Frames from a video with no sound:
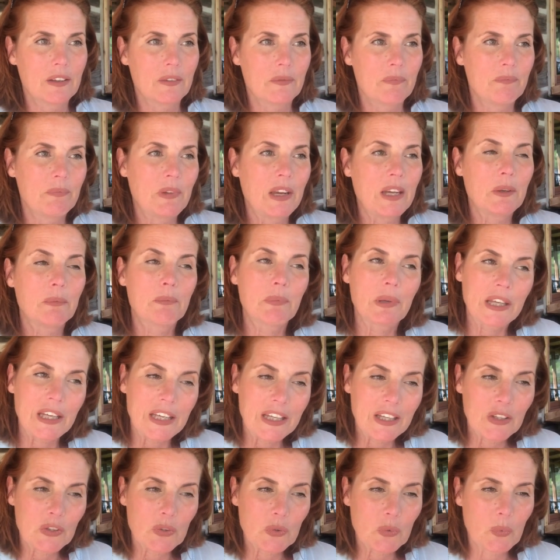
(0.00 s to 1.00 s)
made
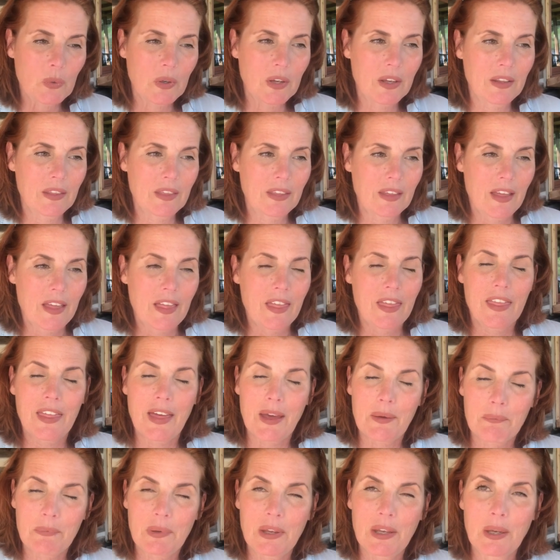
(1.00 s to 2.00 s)
peace with
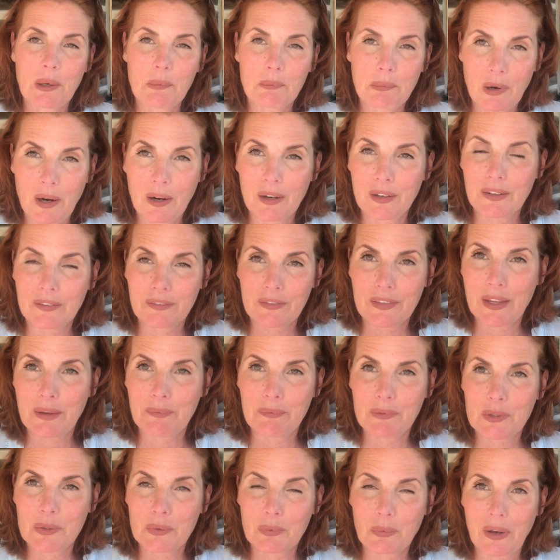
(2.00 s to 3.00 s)
that being a part of
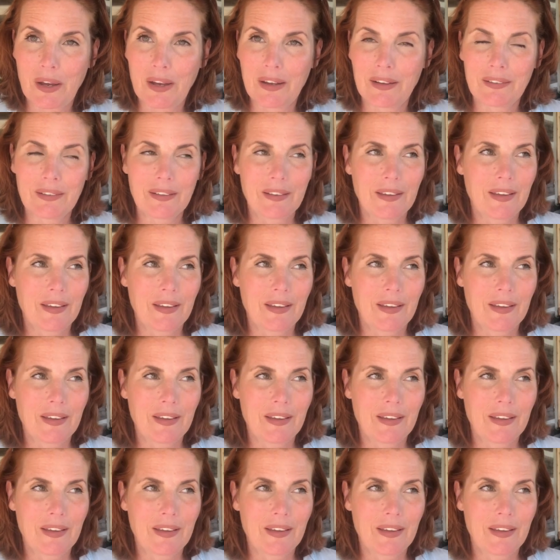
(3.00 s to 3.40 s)
them as well.